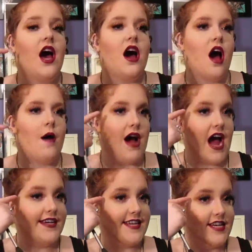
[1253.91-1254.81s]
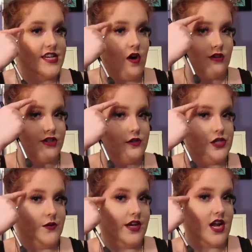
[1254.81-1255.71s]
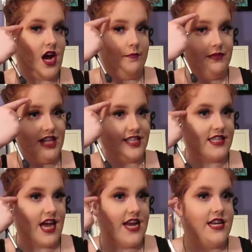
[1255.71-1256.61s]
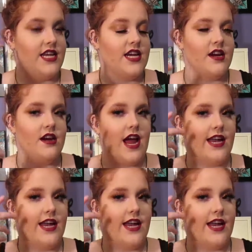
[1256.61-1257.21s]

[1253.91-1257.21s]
I tend to also do it up to the side here,